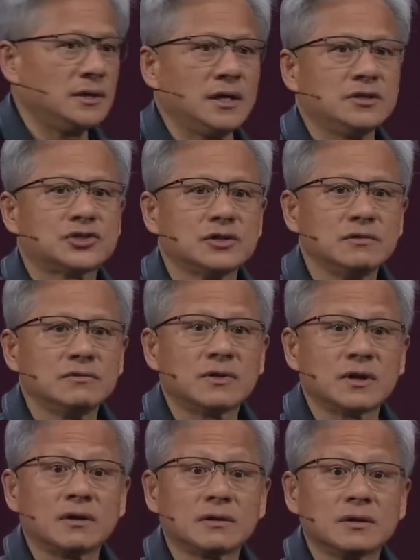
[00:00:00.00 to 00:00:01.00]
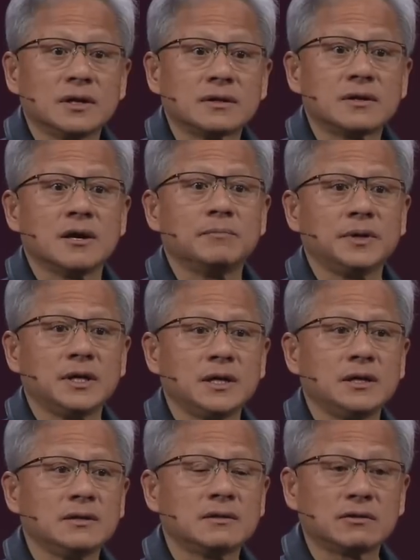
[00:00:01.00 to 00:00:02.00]
into their
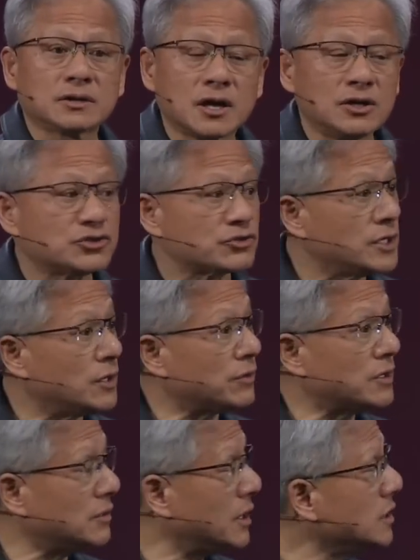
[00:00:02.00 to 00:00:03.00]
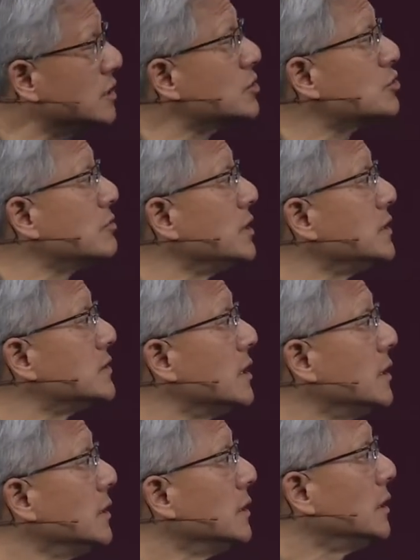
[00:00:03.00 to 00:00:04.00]
company, their country, or their industry's
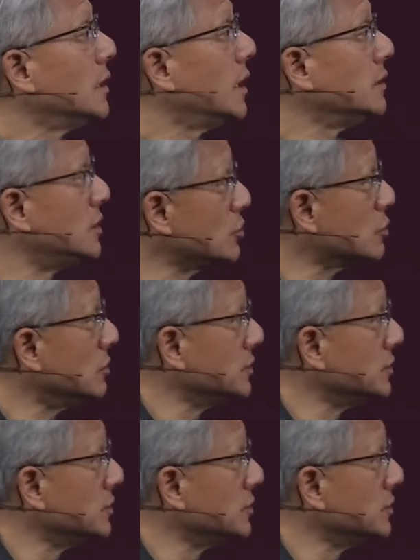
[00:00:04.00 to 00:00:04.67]
uh, digital